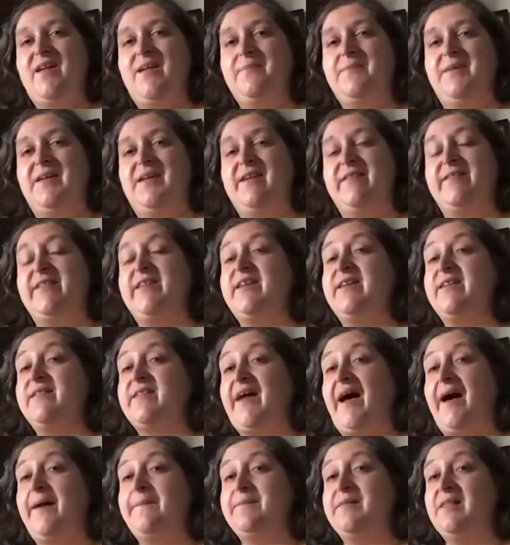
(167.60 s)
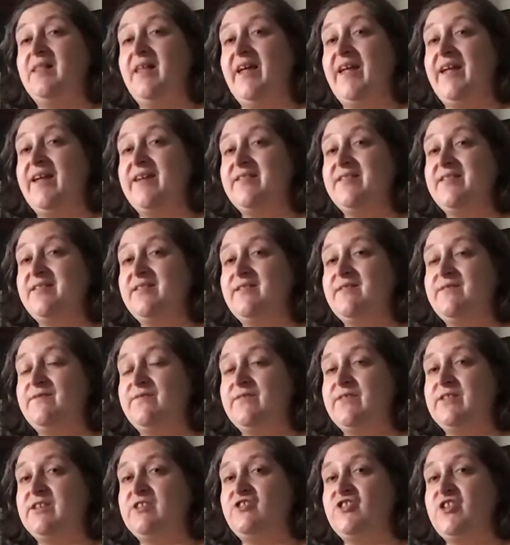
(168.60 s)
because he's got plans
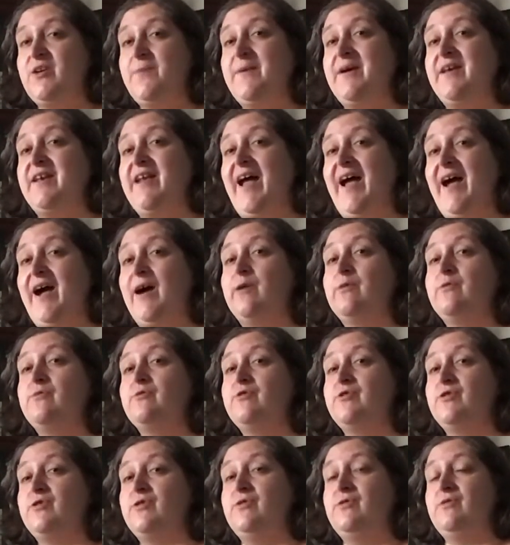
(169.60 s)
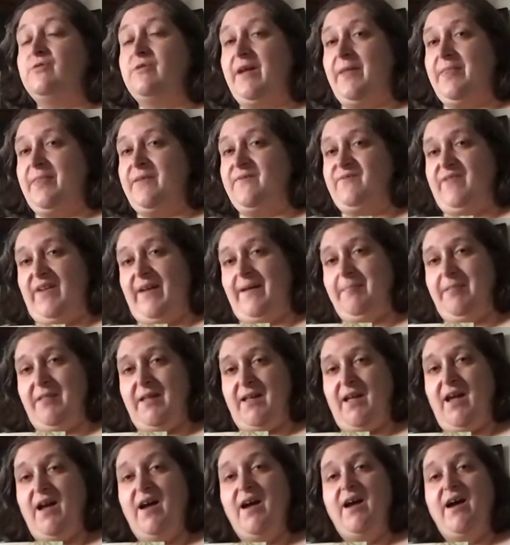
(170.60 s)
for the ship and how to get the
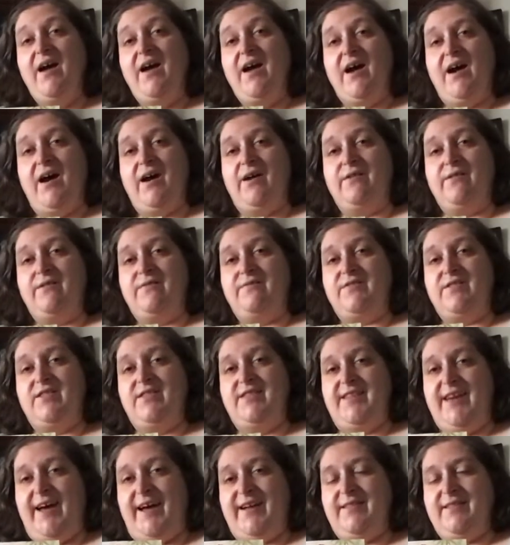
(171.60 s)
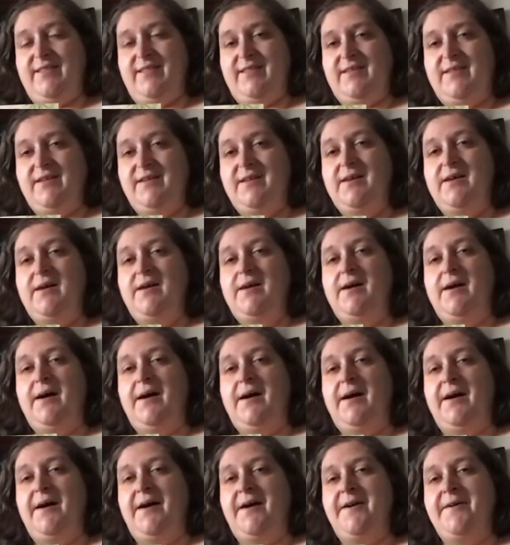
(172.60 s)
family out of debt.
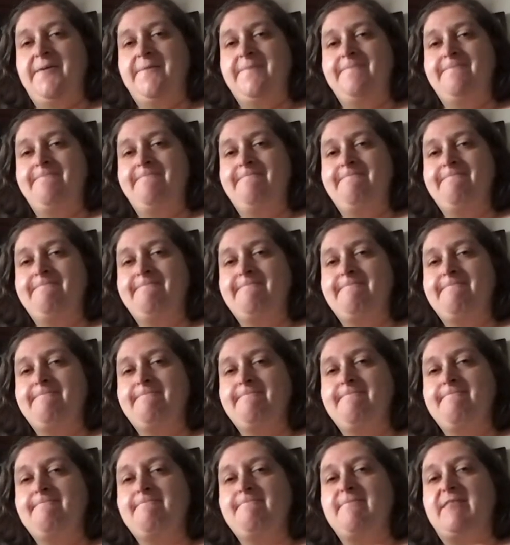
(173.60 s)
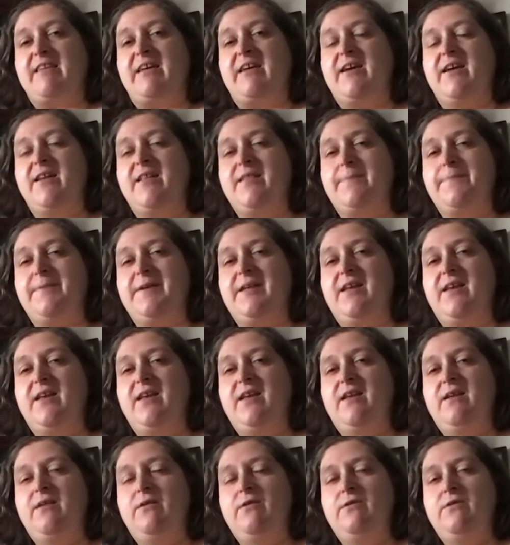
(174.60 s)
And at the
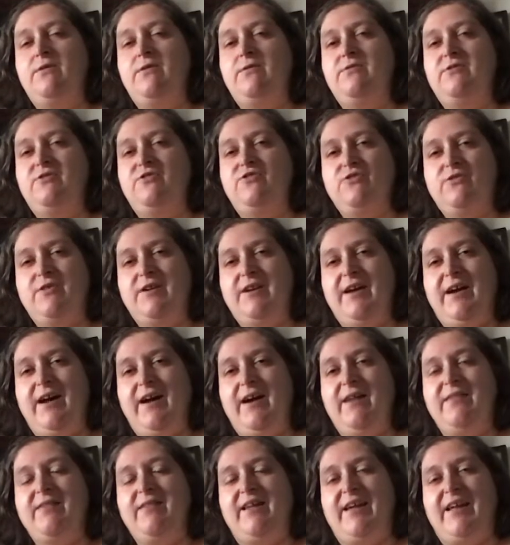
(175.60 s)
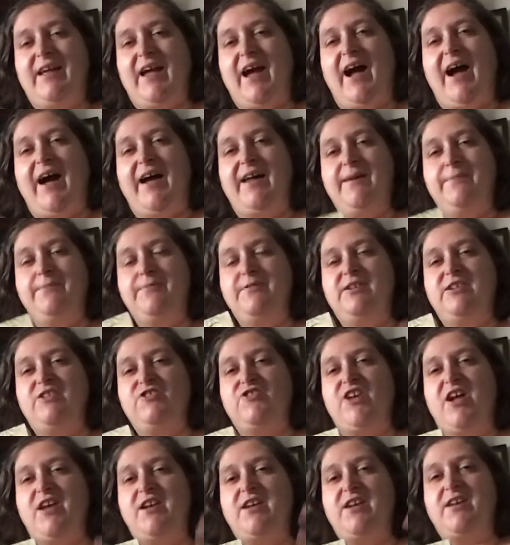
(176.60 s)
beginning, you enjoy, like, I
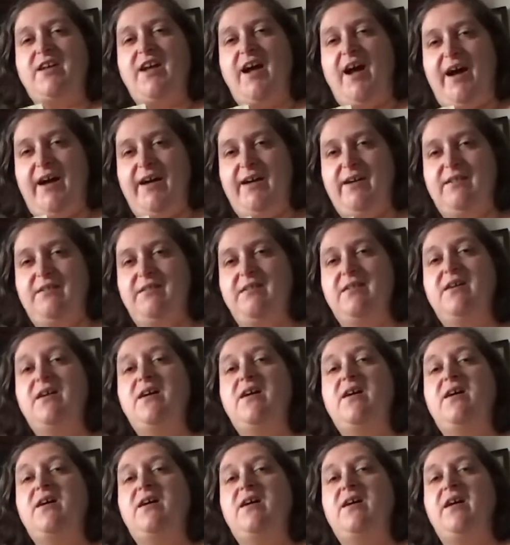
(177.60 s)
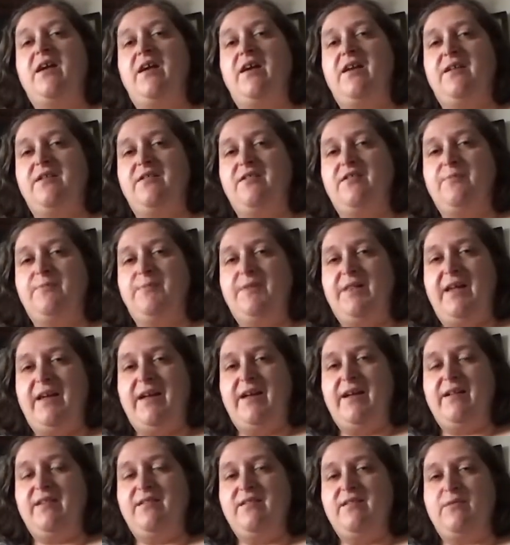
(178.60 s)
appreciated Kyle and his
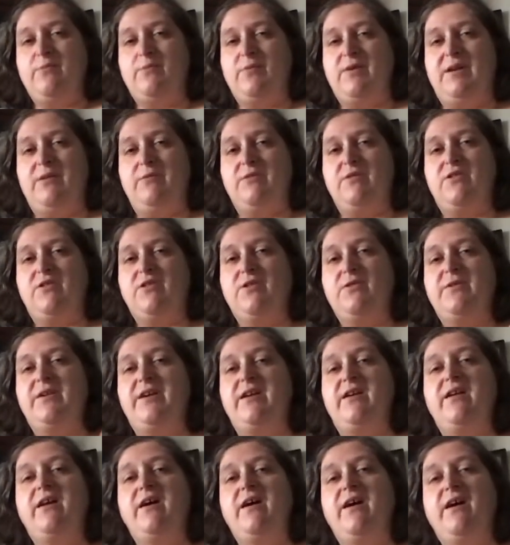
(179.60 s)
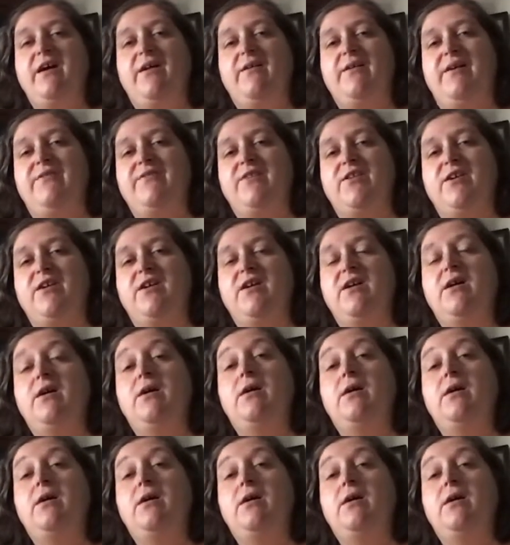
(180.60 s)
plans, what he was doing. However,